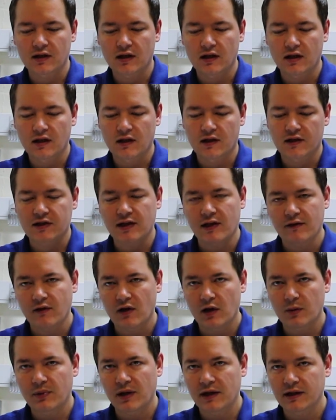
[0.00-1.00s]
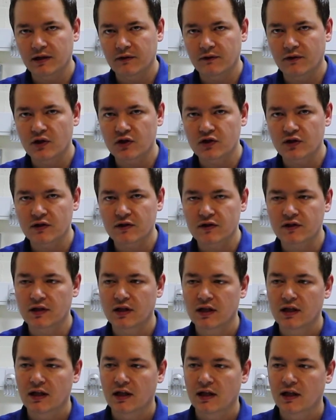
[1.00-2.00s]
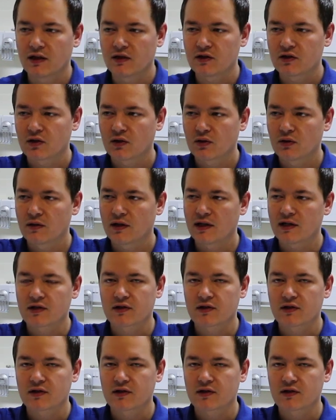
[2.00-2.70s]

uh, the Sapphire branded versions, into this.